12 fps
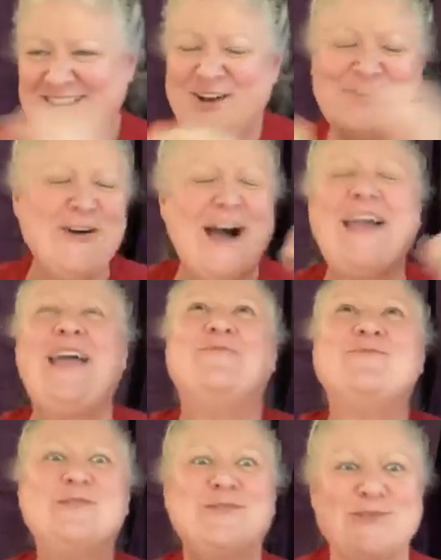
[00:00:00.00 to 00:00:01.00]
Oh, I am
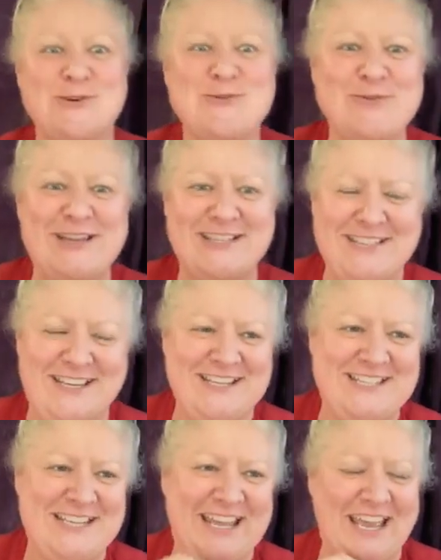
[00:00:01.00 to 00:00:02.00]
so excited
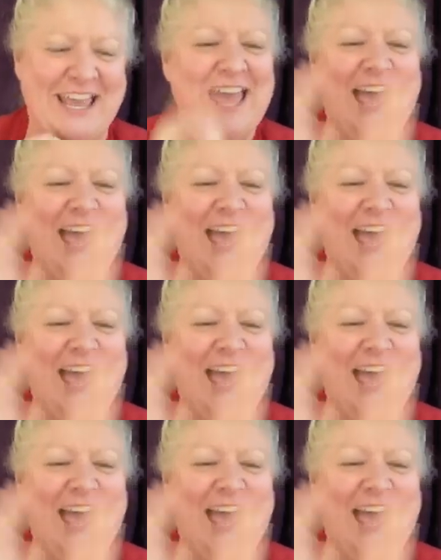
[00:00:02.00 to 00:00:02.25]
today.